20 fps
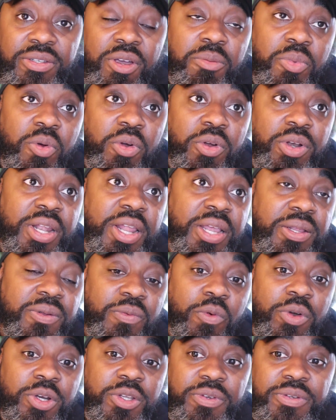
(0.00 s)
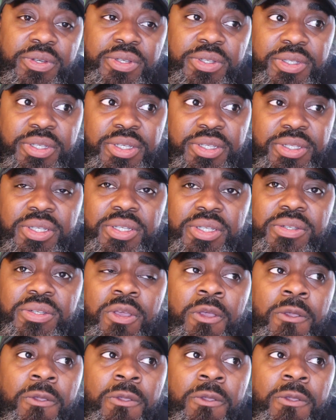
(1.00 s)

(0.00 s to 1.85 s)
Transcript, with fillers: are born in like the 40s, 50s, and 60s